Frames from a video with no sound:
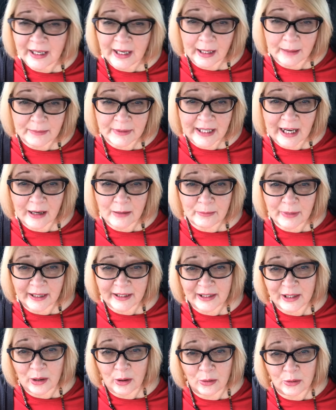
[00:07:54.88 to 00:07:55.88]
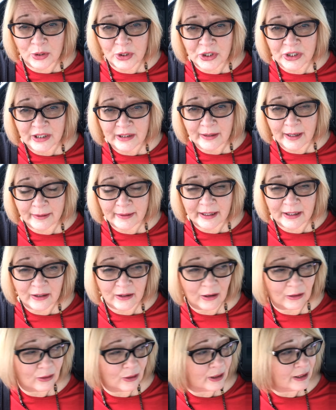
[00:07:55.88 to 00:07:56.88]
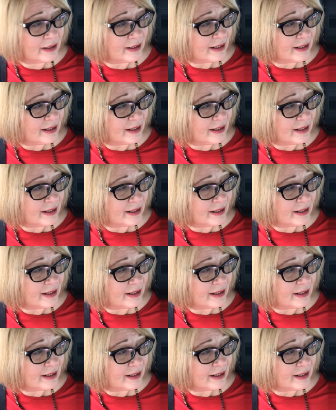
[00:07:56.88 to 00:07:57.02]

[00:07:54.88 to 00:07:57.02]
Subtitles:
down by the ocean. I'm going to go